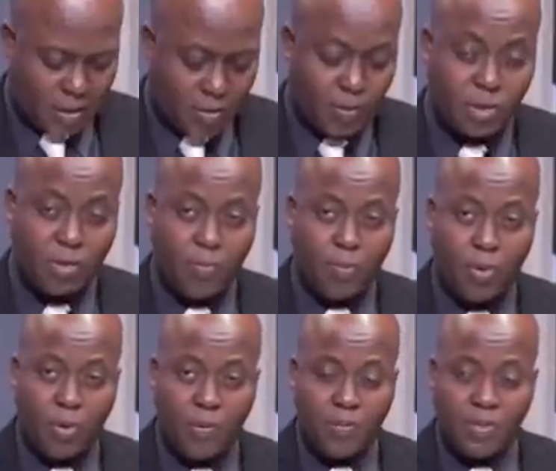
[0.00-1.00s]
special
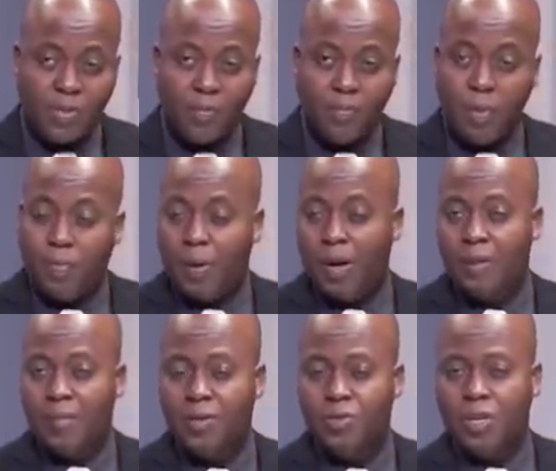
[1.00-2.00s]
program. It's the
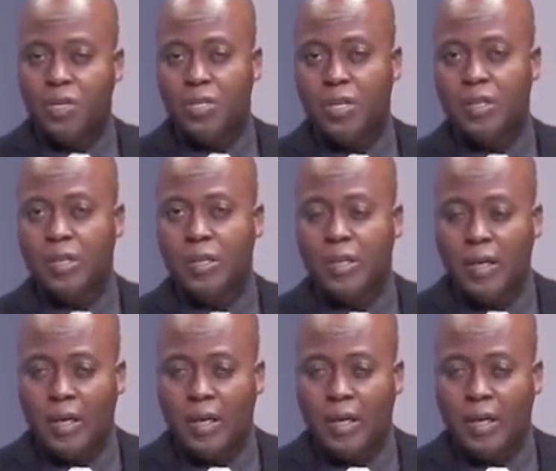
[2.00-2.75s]
Parliamentary Agenda.